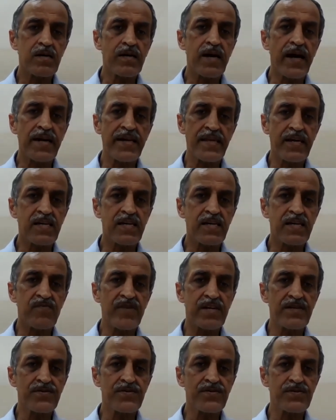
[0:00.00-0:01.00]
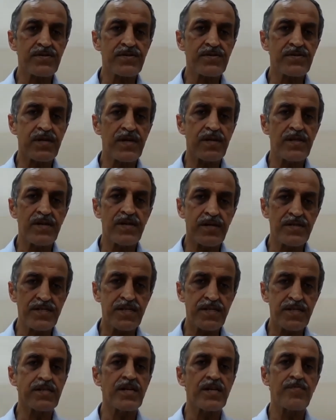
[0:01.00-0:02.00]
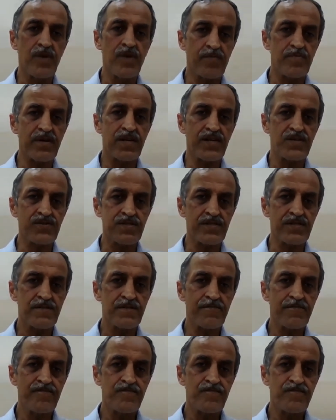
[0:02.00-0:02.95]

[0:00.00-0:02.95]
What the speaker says: cardiac events in general population.